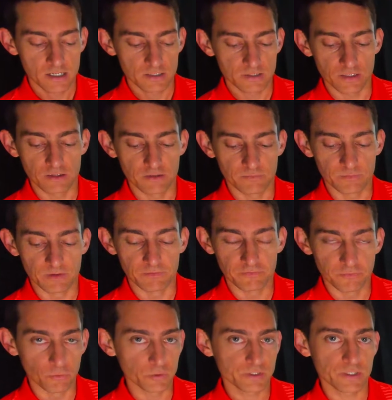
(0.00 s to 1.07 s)
So the
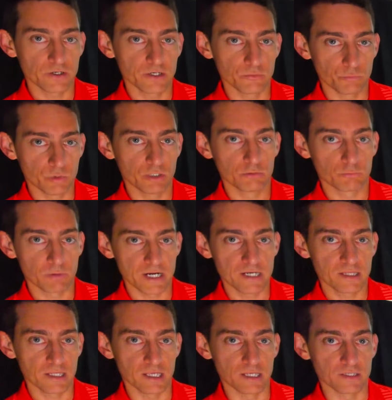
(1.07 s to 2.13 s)
Foresight will
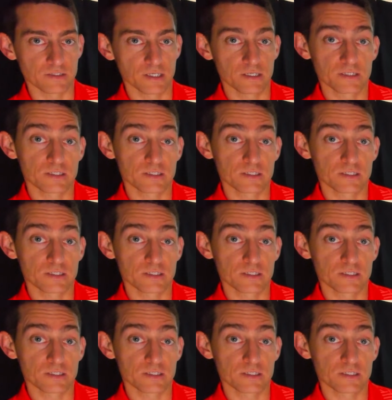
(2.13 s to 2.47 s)
read things